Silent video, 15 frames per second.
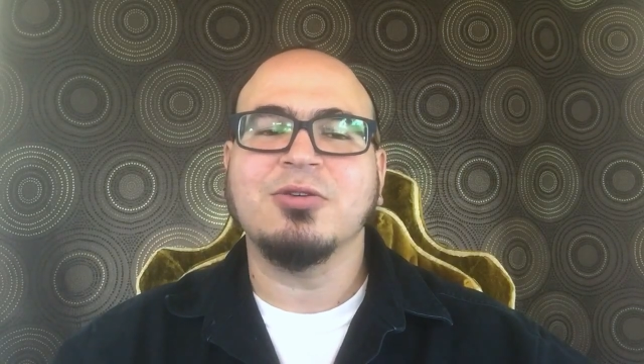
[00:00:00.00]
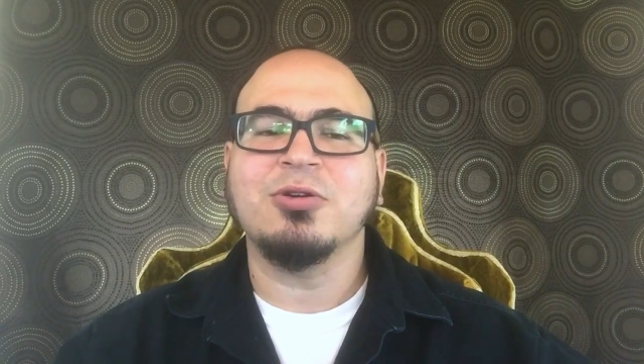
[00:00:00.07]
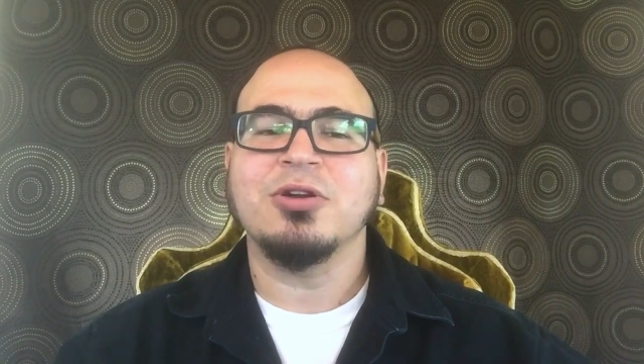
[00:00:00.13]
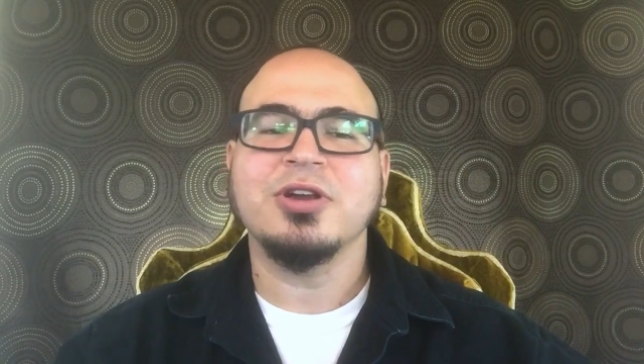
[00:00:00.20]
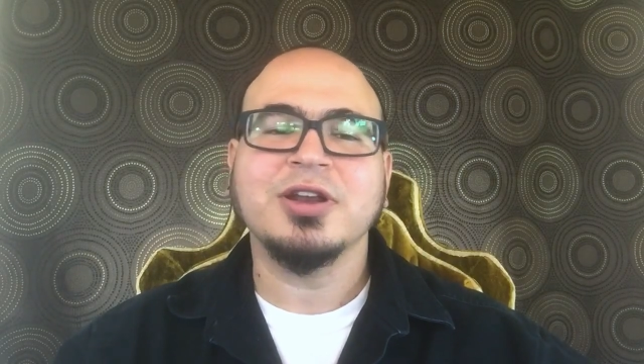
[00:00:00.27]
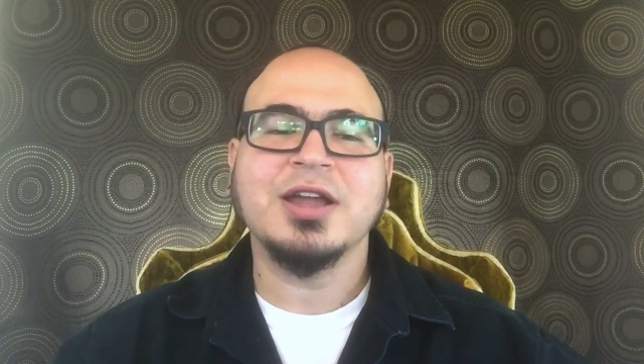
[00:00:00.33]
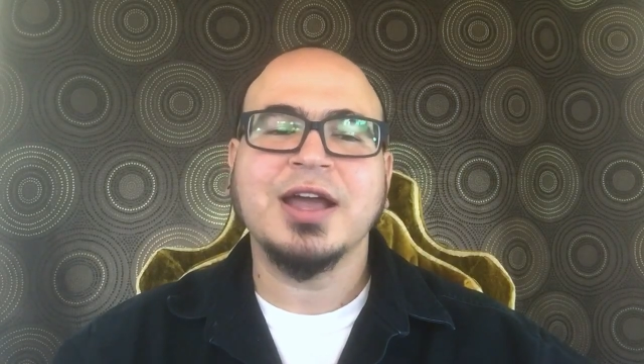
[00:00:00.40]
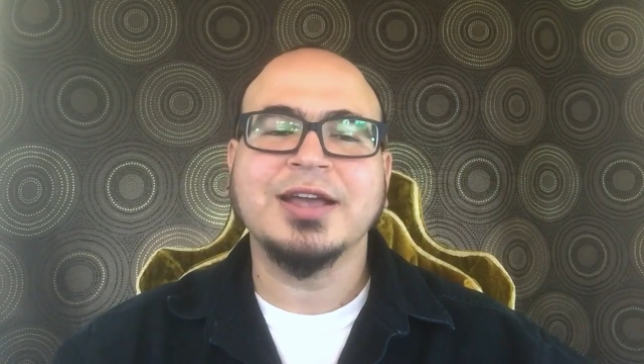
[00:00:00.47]

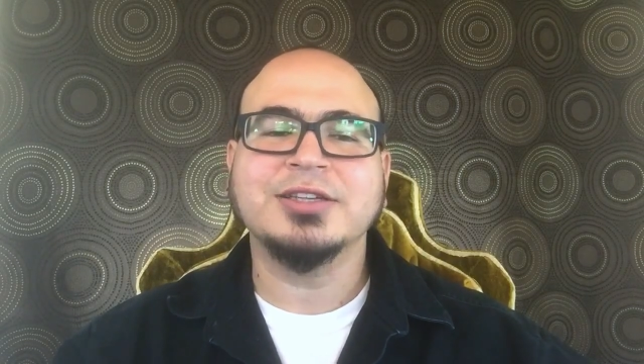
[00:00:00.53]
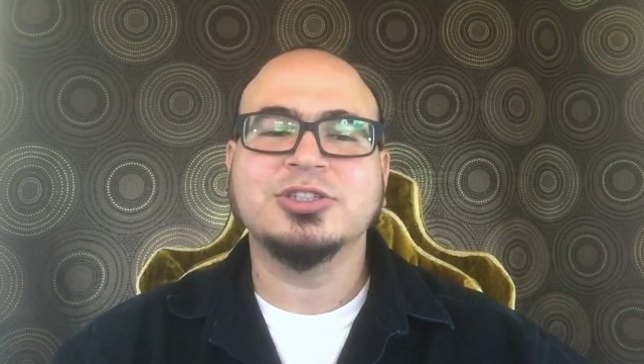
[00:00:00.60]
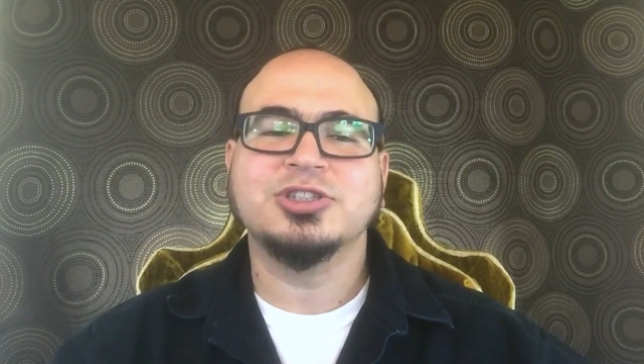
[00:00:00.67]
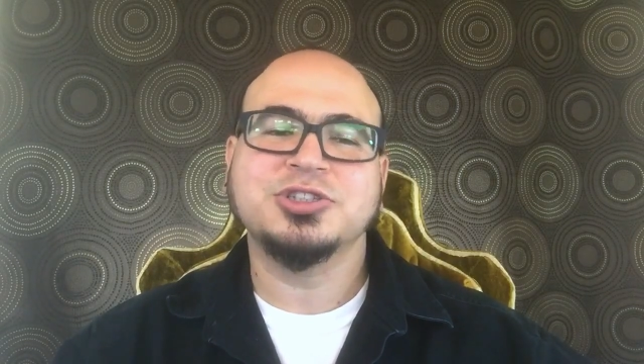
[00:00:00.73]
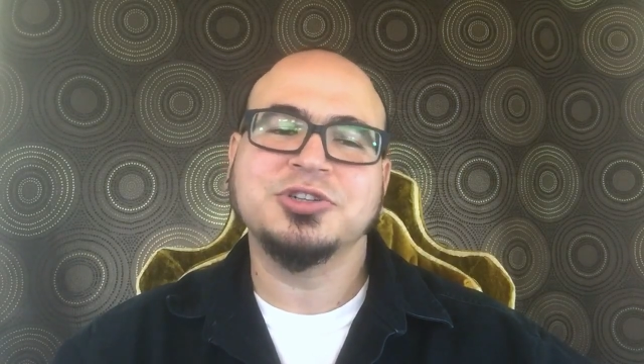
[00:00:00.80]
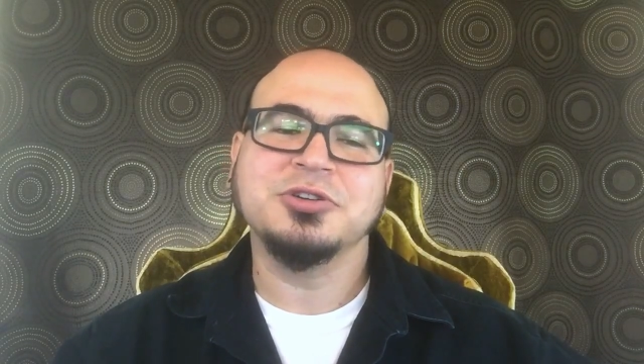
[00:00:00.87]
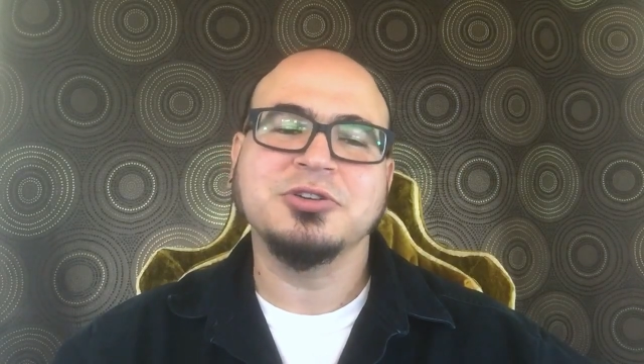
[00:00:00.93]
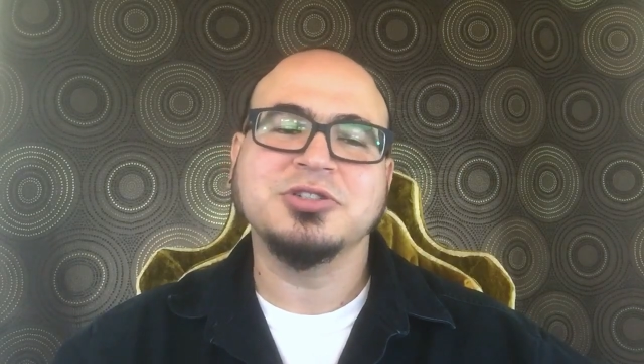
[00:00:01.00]
organized
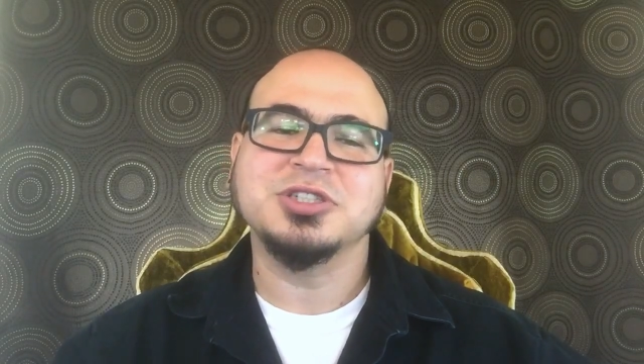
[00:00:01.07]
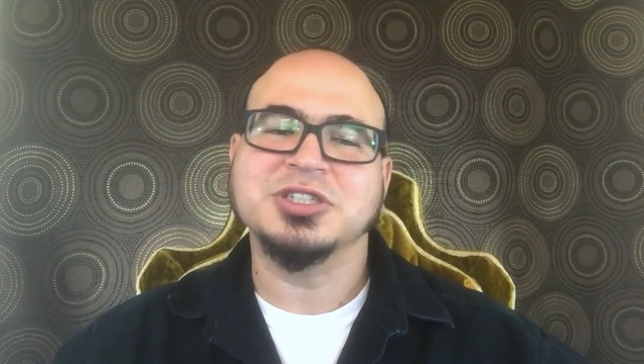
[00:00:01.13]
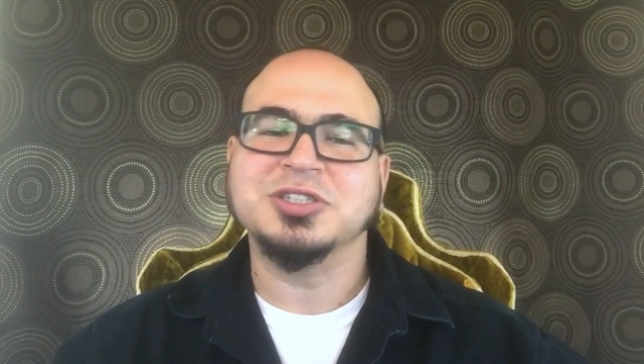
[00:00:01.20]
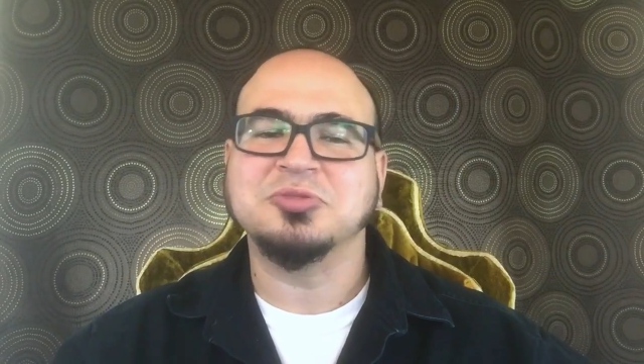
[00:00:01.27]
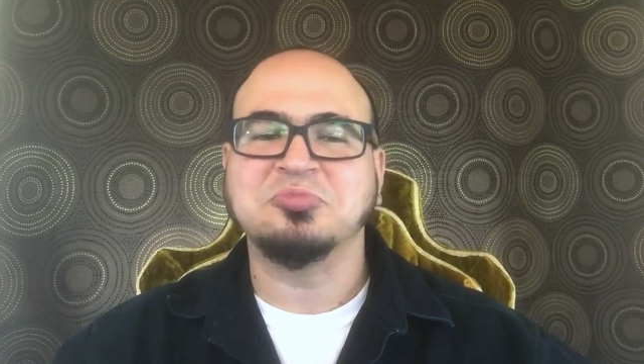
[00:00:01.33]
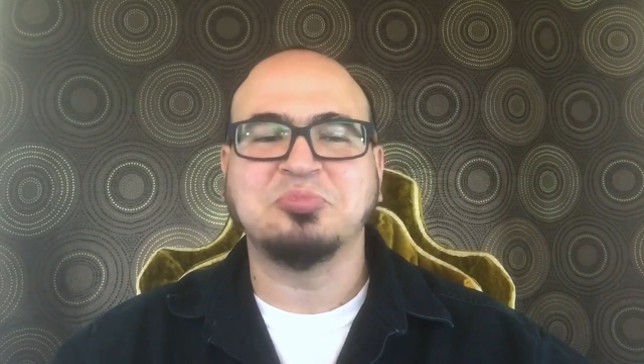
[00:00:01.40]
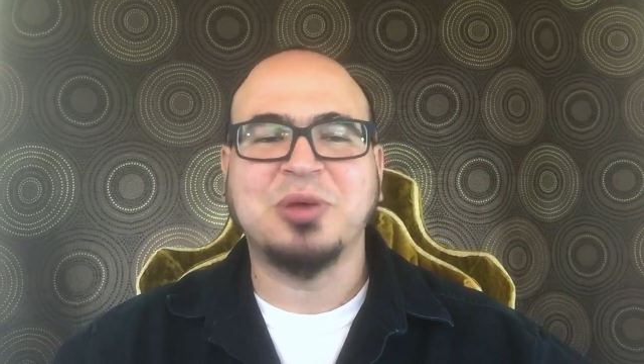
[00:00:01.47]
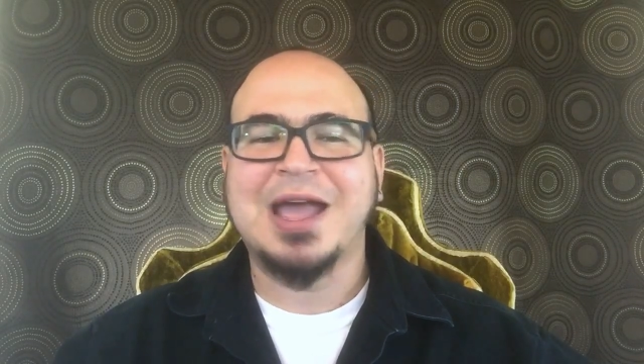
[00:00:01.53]
church
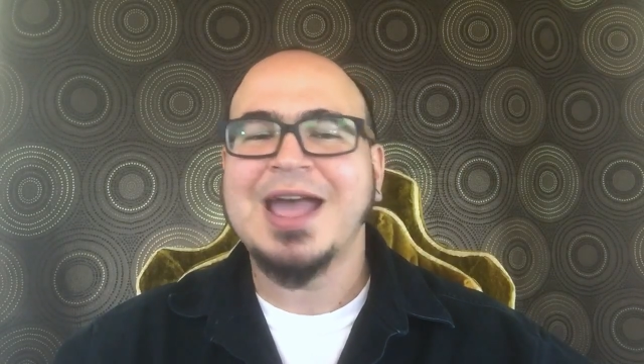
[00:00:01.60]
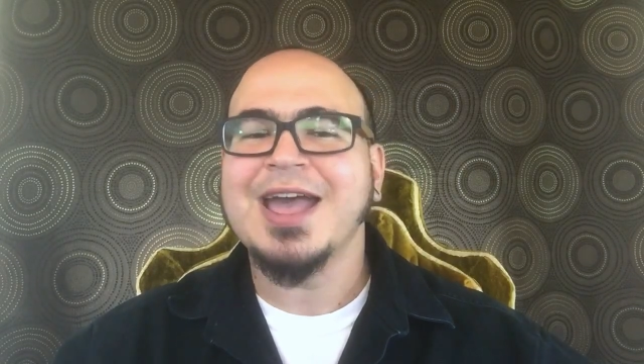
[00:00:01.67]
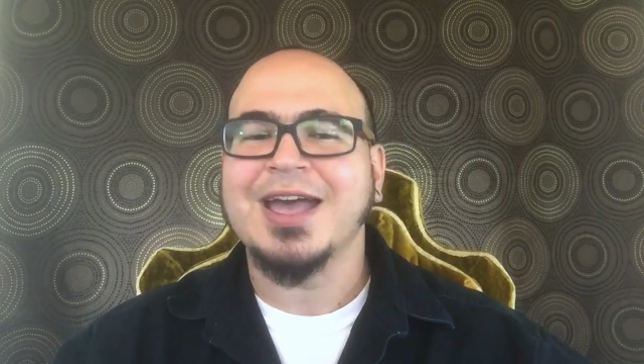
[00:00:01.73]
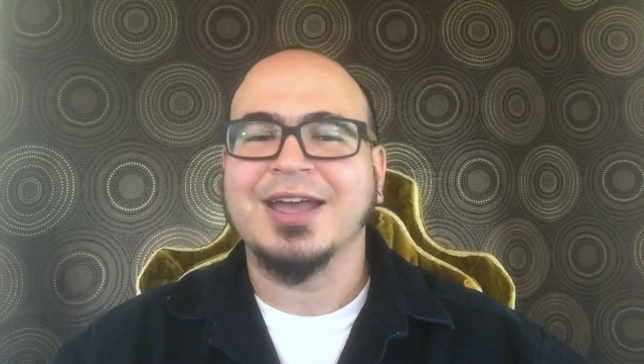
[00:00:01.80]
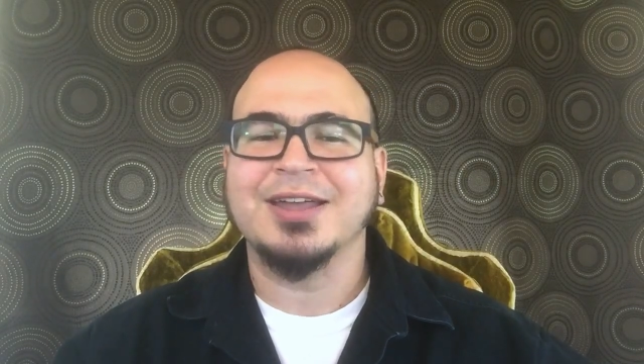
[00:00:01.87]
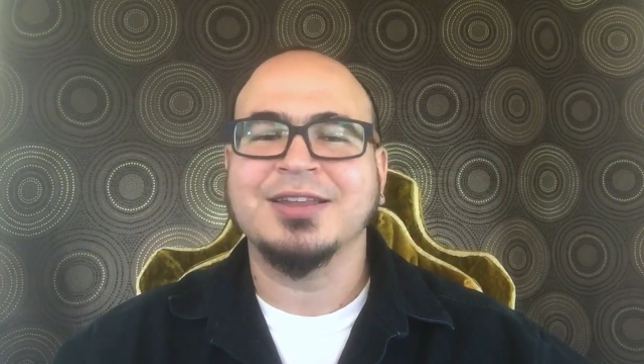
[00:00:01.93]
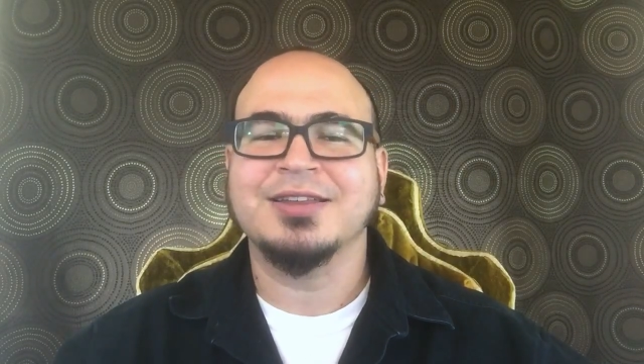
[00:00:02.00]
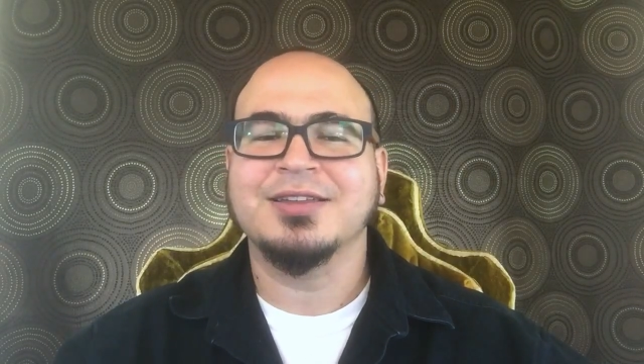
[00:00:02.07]
is
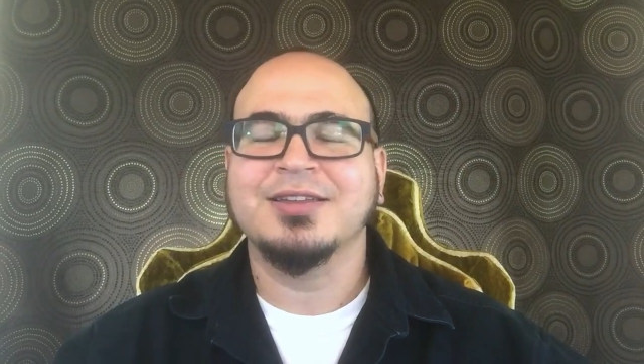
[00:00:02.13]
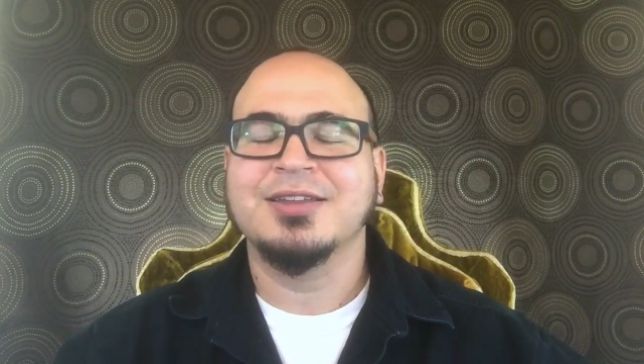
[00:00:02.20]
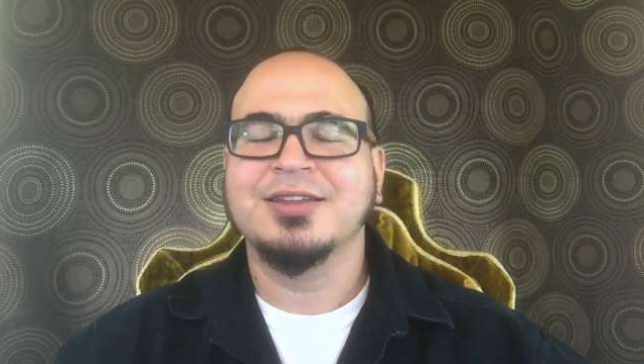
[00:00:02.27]
bad,